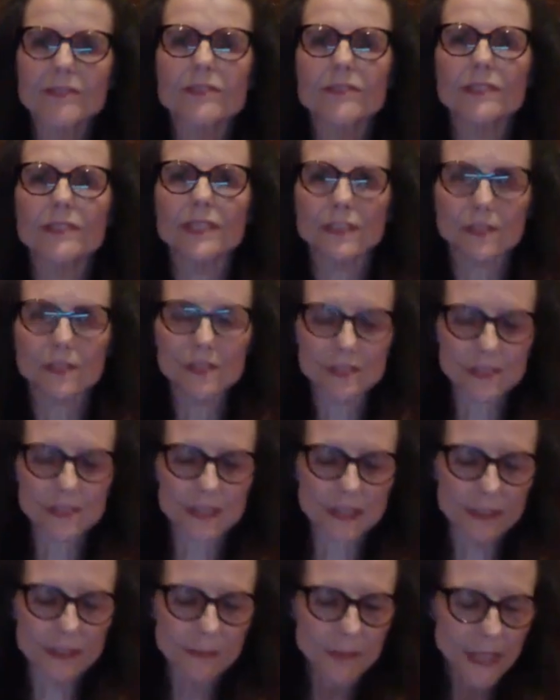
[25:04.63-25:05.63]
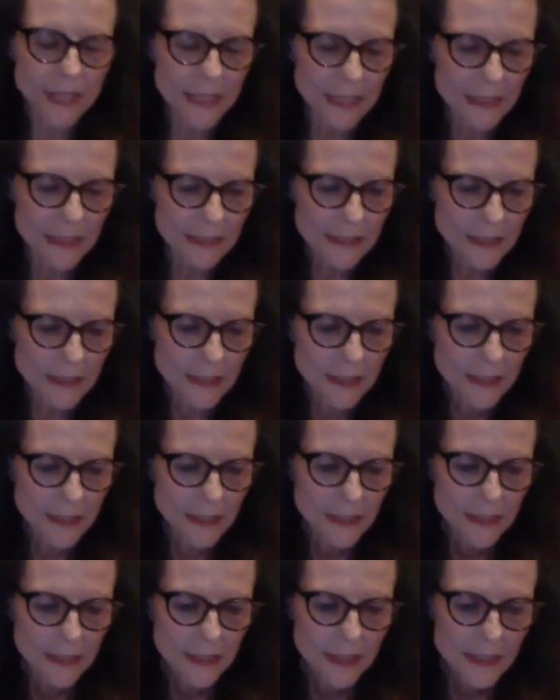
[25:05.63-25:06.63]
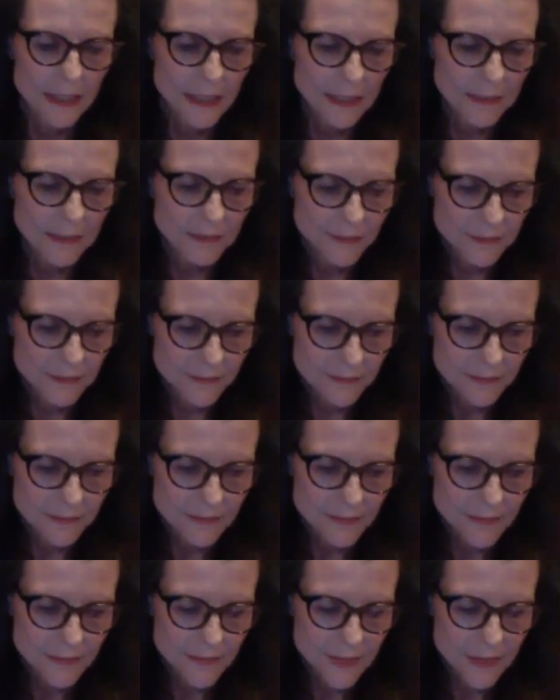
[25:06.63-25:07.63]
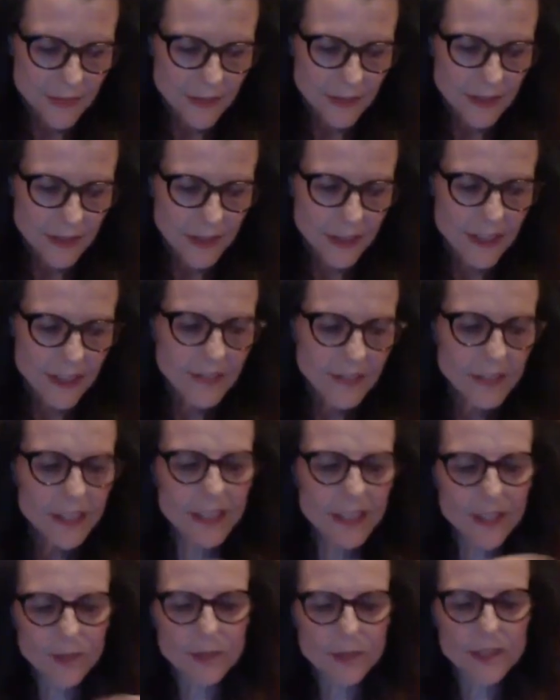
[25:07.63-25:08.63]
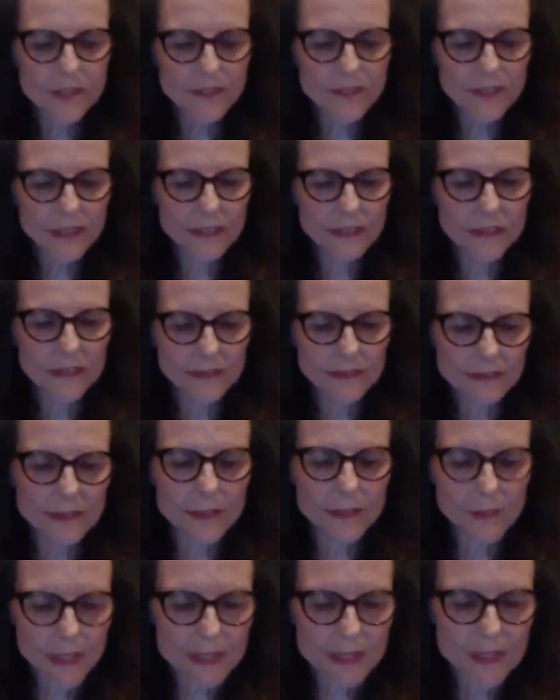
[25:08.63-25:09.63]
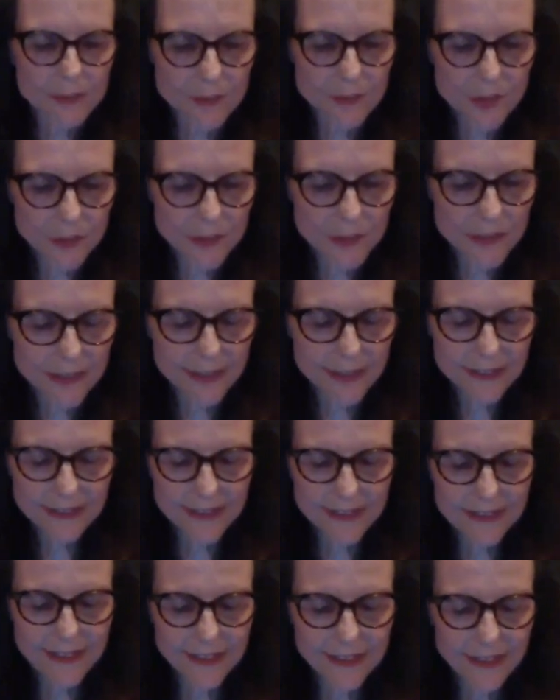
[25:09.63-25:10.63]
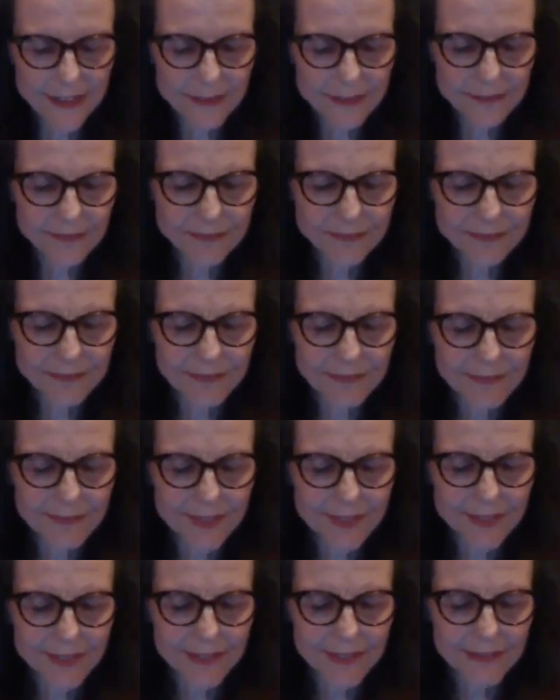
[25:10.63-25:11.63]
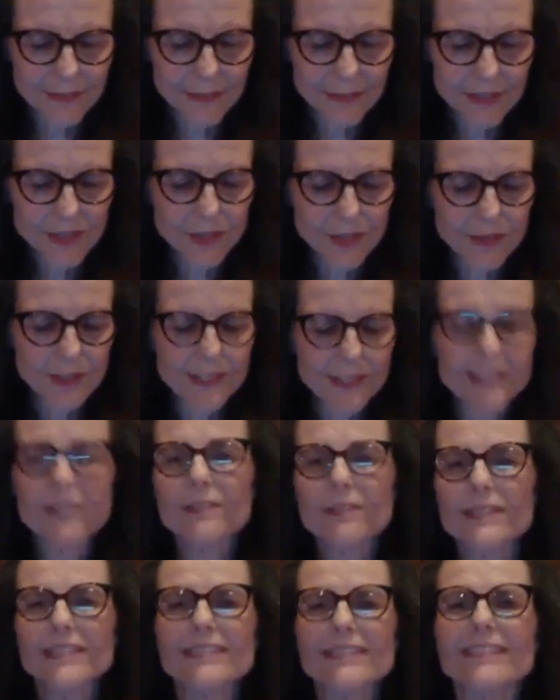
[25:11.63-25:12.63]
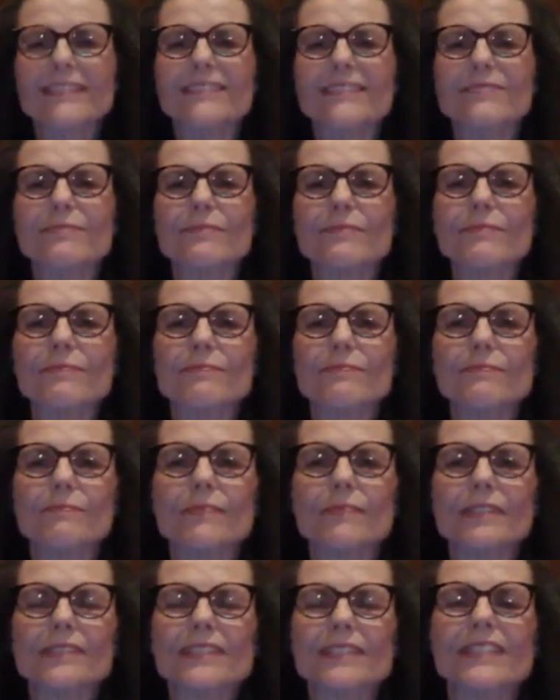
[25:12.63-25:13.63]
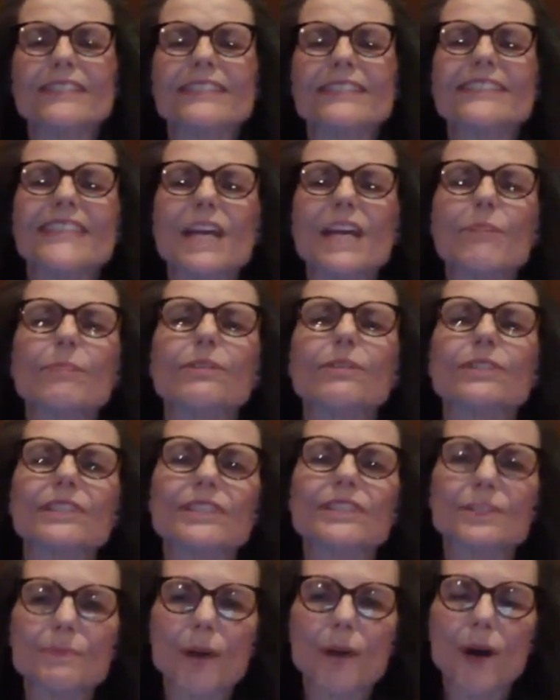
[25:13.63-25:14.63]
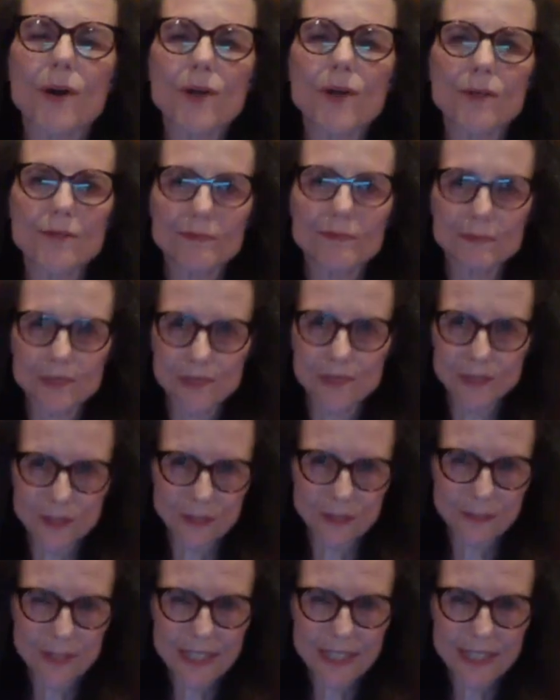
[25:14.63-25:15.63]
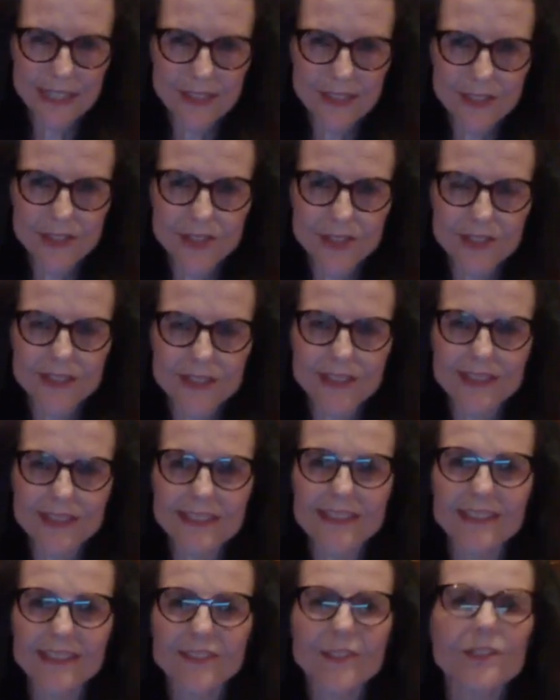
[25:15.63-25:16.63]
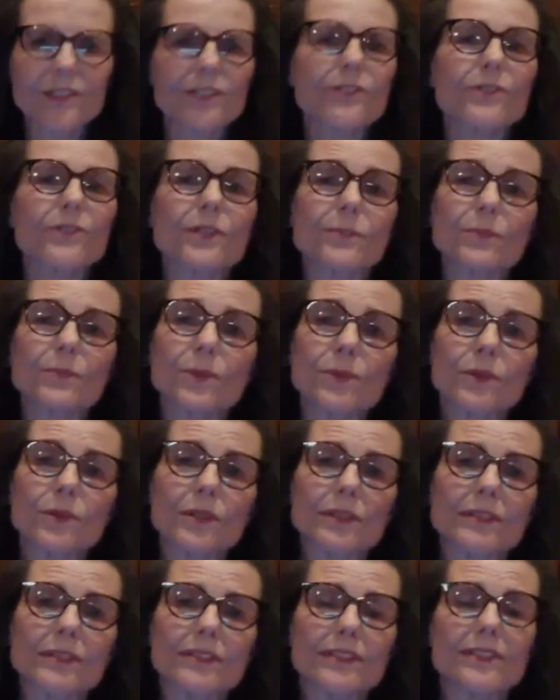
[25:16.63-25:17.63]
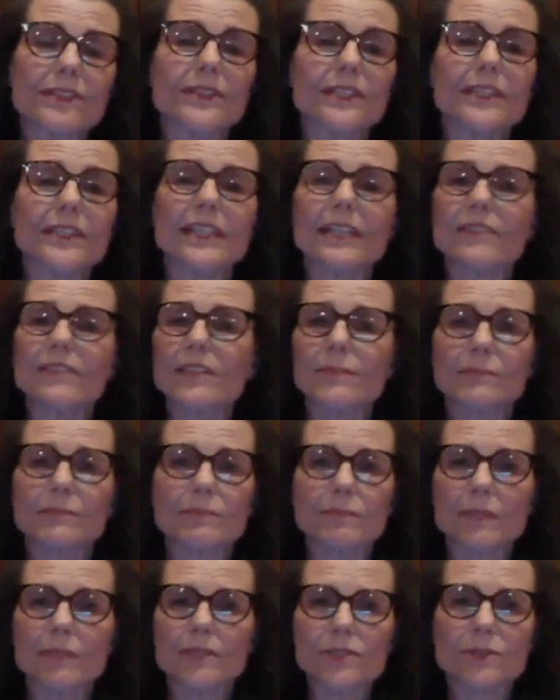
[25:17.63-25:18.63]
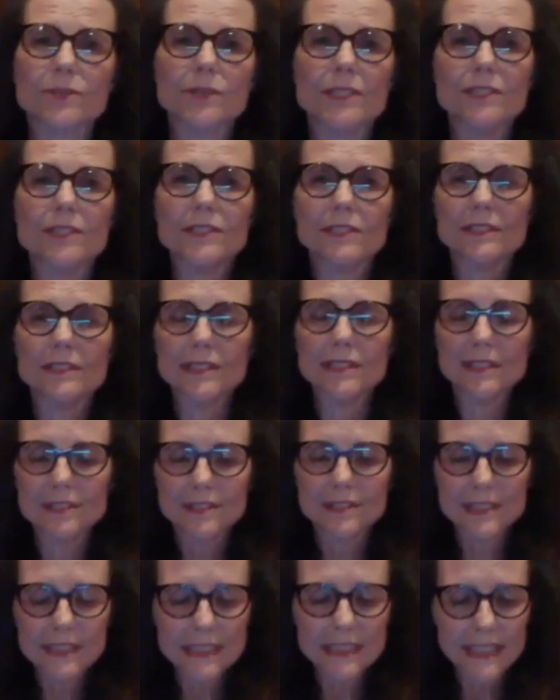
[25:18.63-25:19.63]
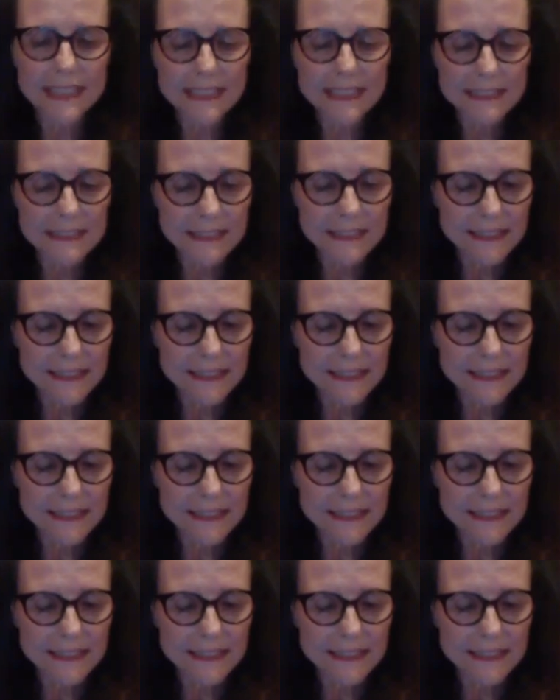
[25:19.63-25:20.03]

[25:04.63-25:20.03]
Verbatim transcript: feel very close to him. And um, he he always felt W. S. Merwin that um, punctuation. He always said that it, it stapled his poems to the page, and I couldn't agree more. So he gave up punctuation utterly, and